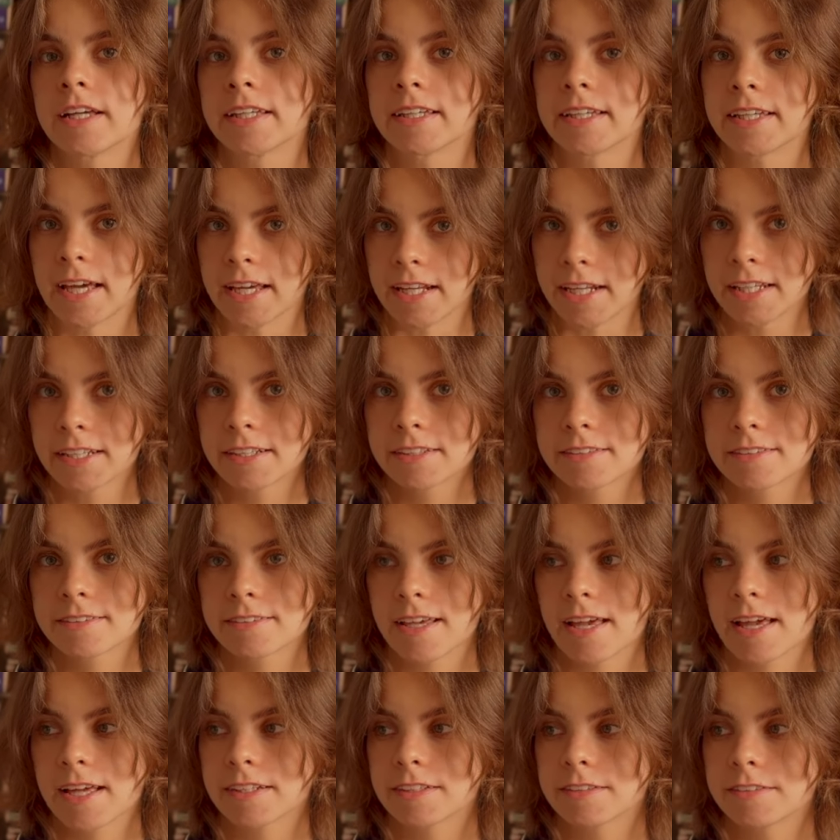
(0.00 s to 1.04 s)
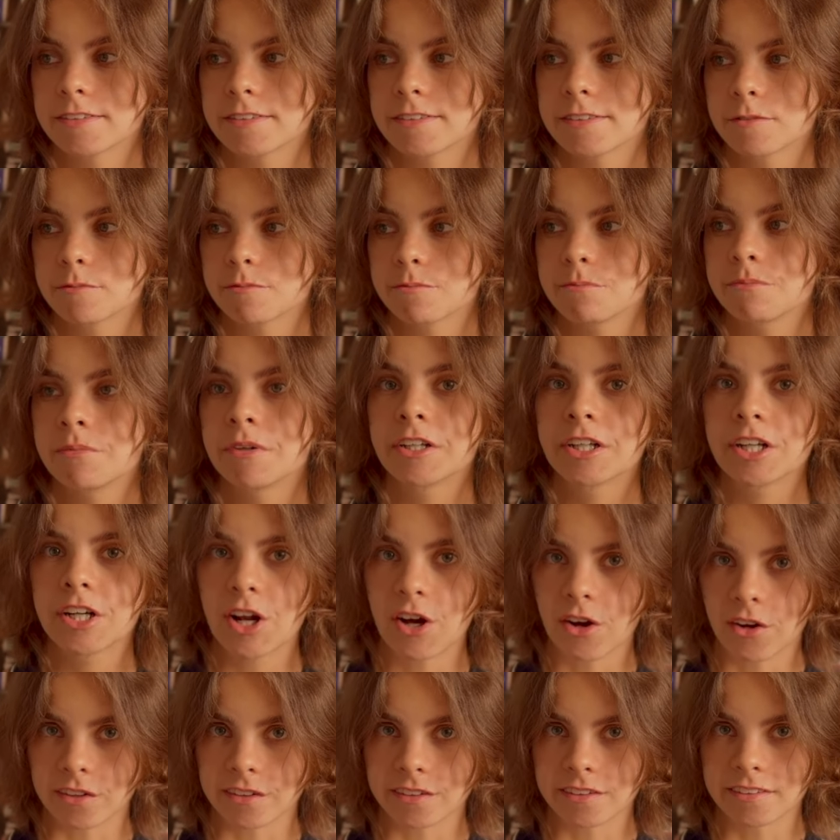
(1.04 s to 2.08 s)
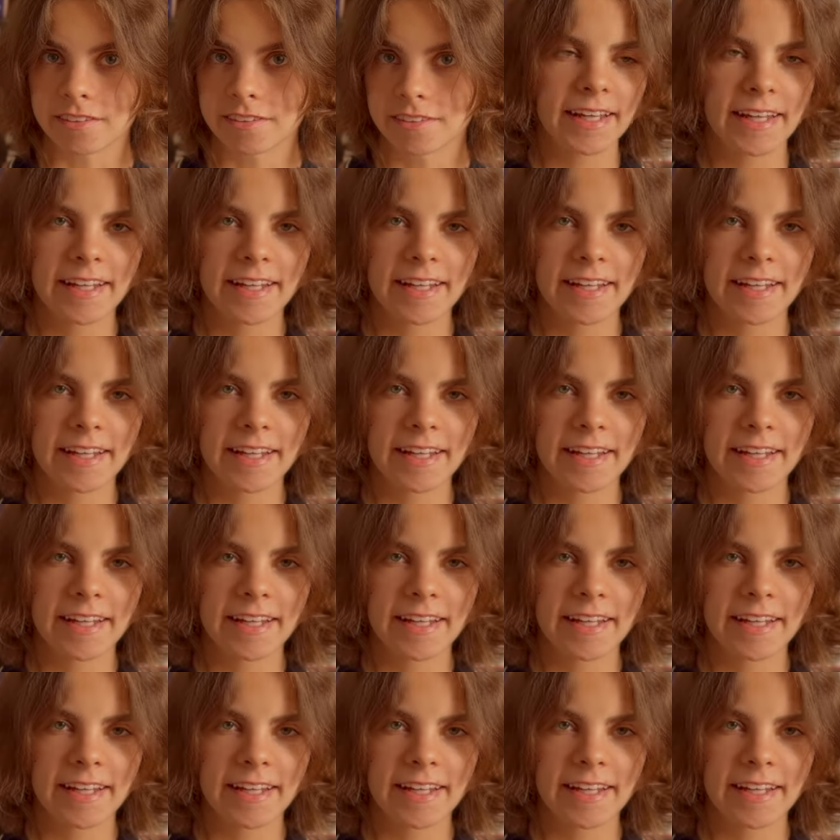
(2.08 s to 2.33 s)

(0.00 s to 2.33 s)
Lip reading: get it and put it on.